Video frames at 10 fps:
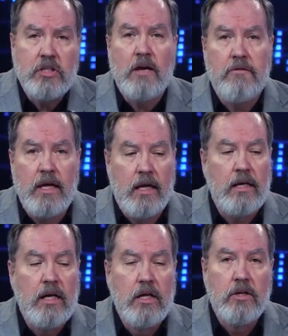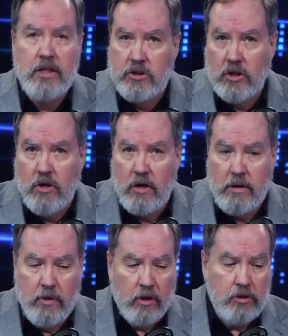this stuff in to these
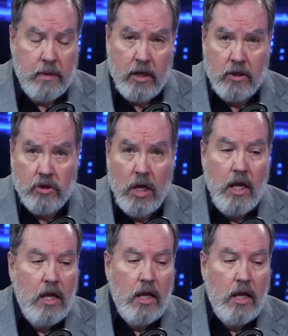security bills, because